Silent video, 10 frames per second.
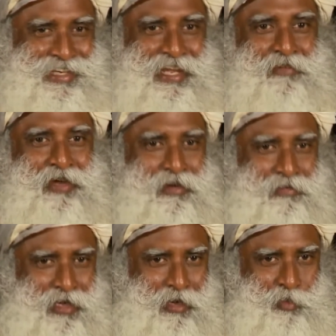It never
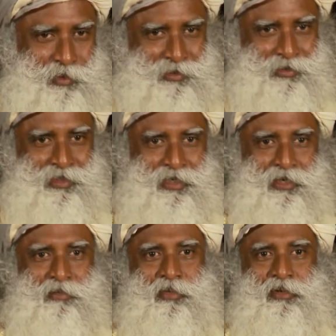ever happened
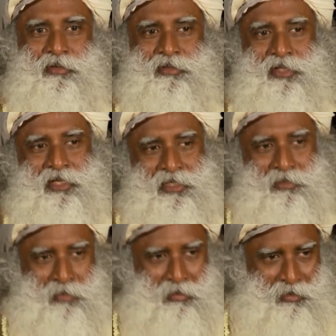because there
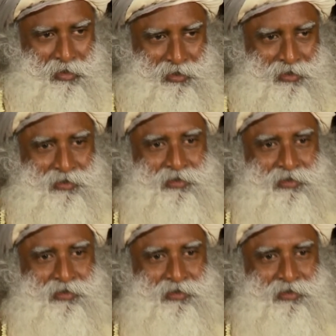is memory.